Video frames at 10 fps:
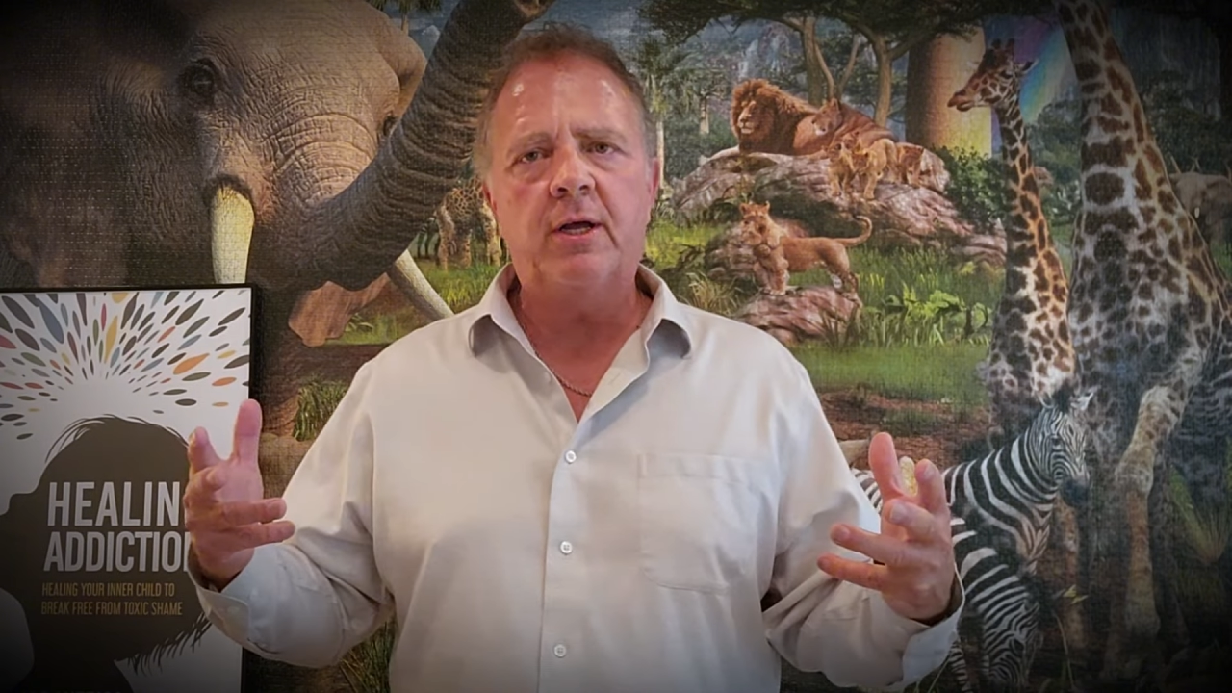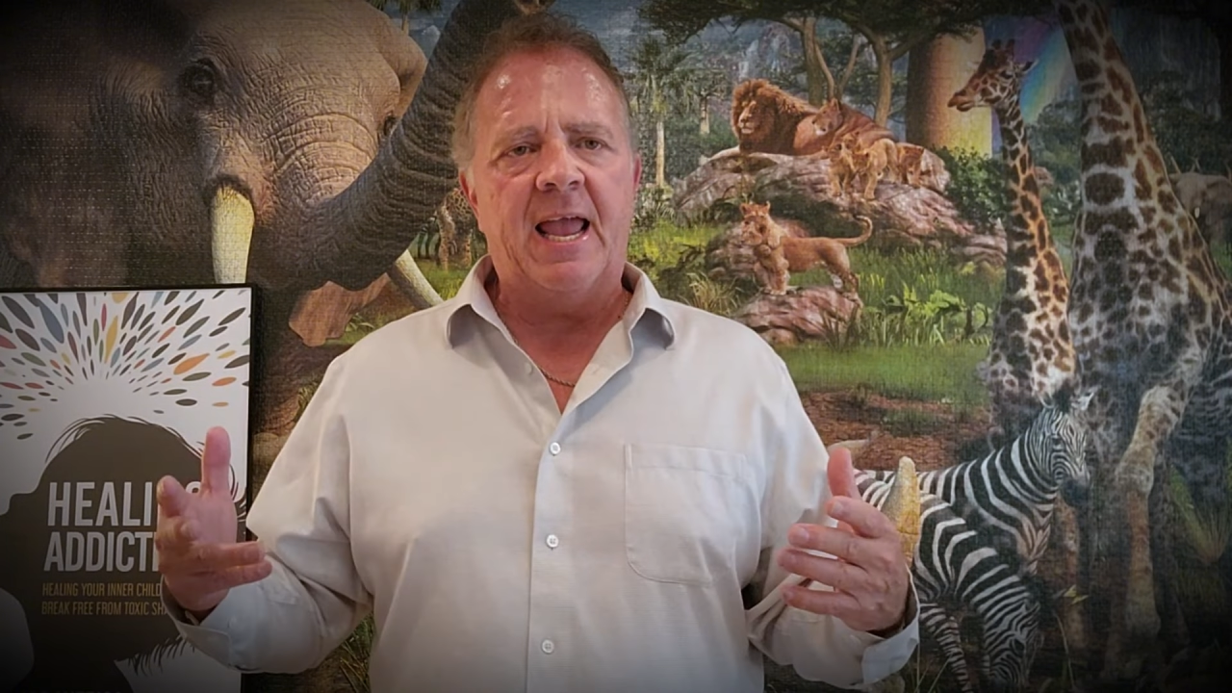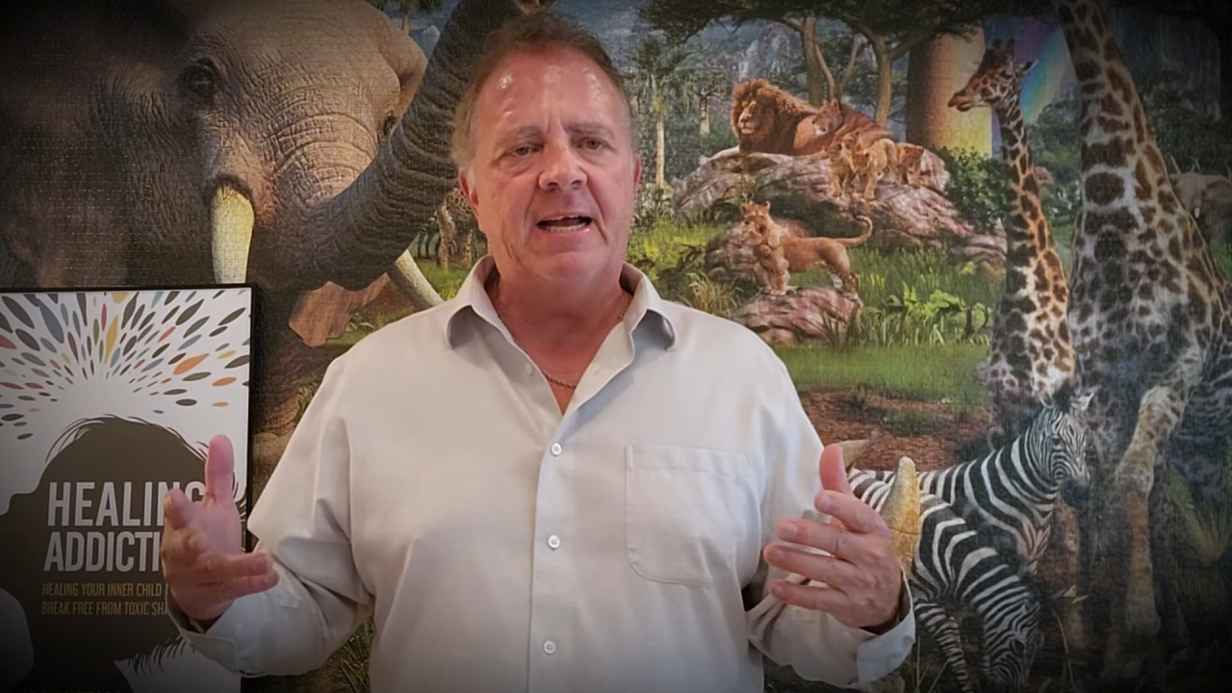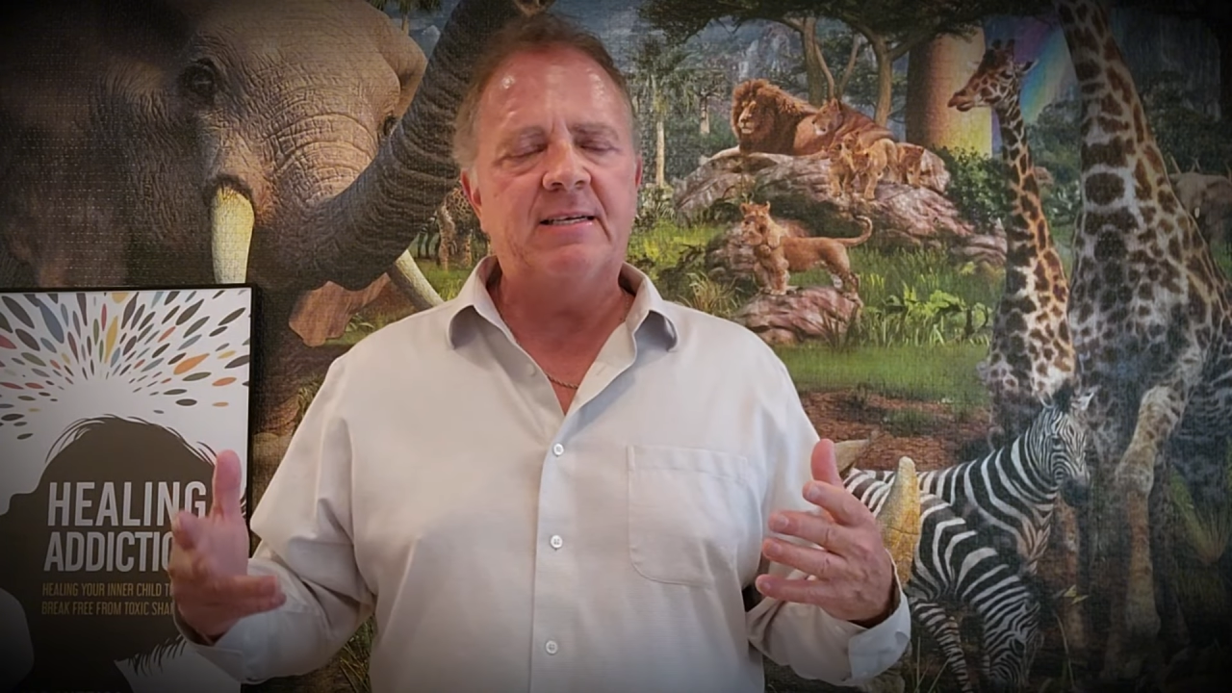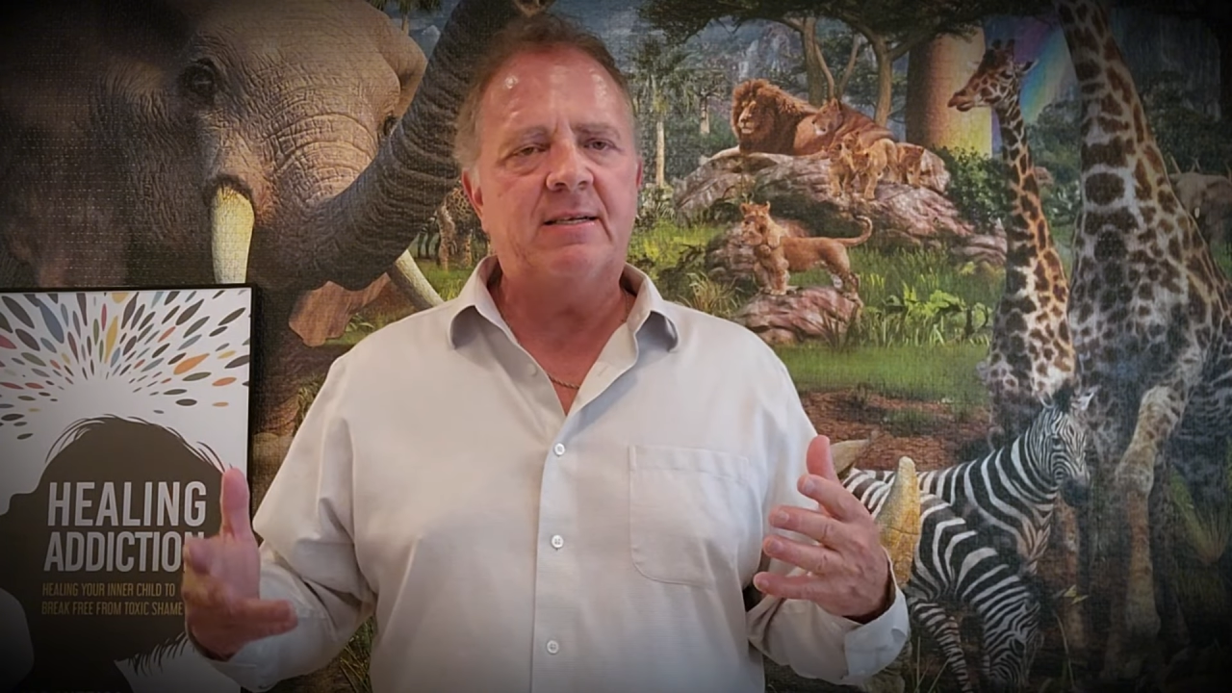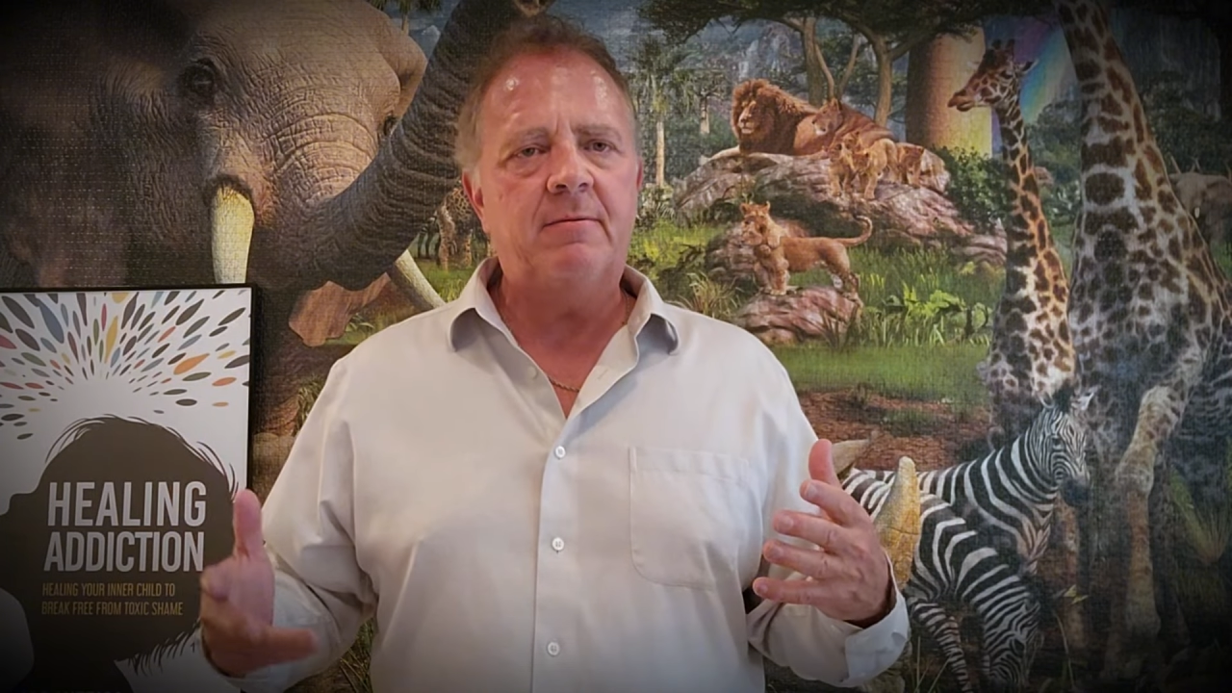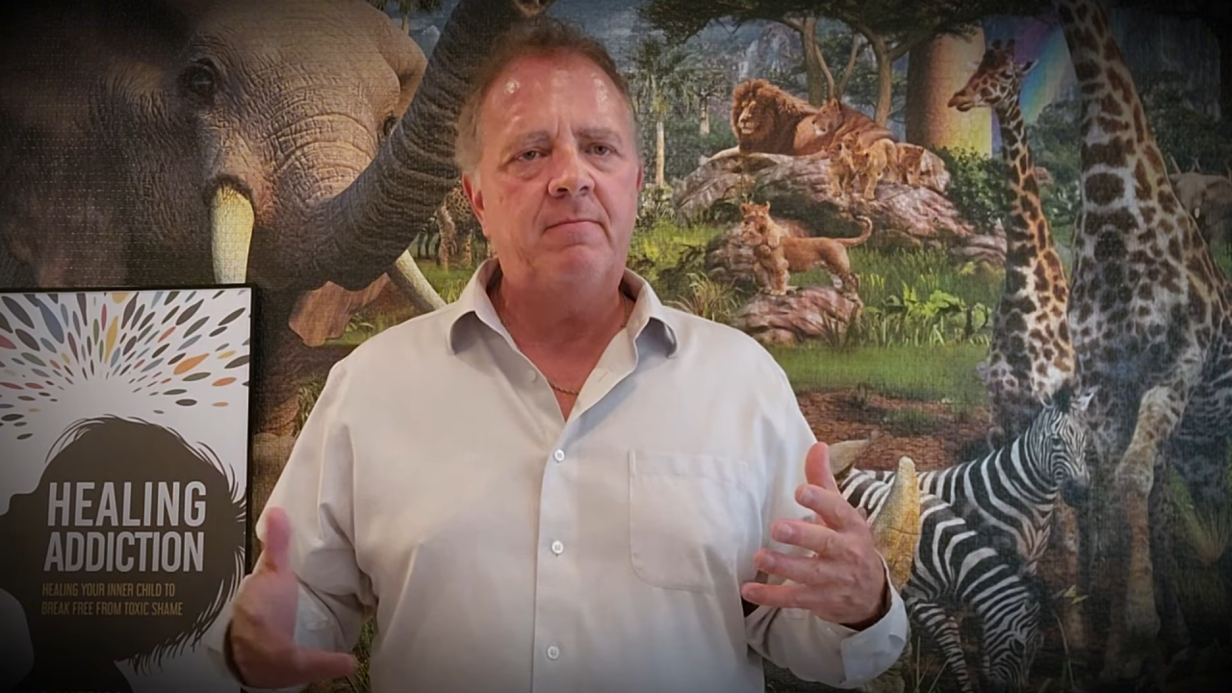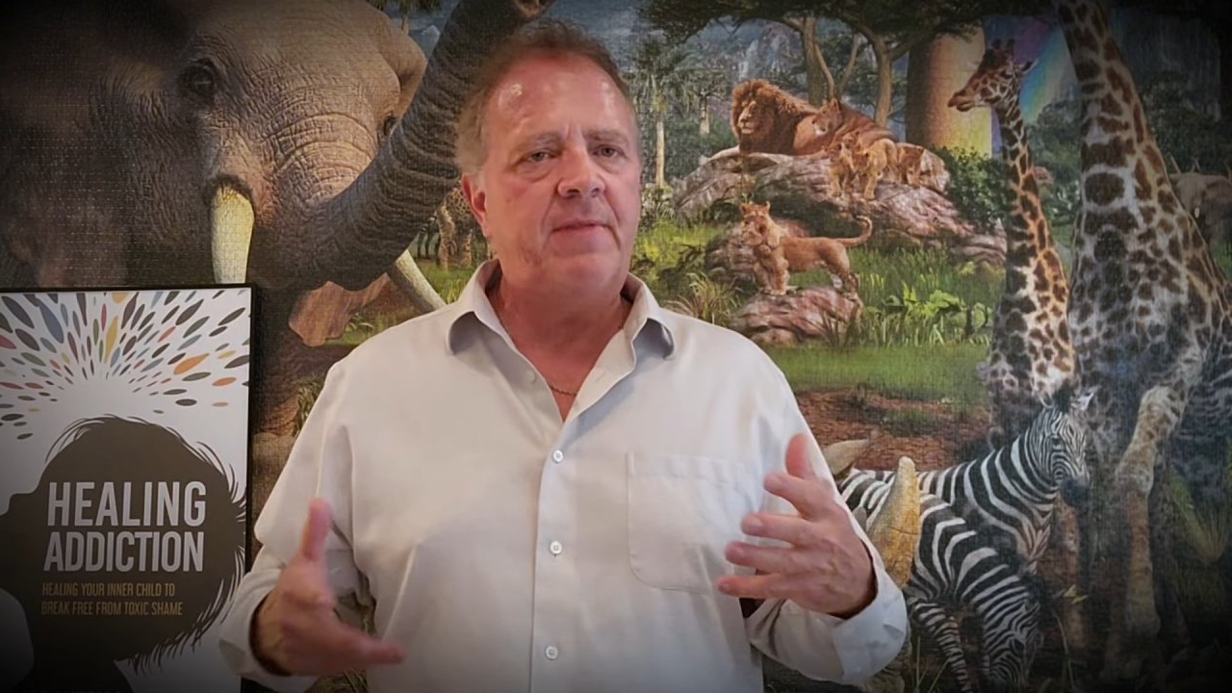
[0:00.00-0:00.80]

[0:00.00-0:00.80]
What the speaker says: And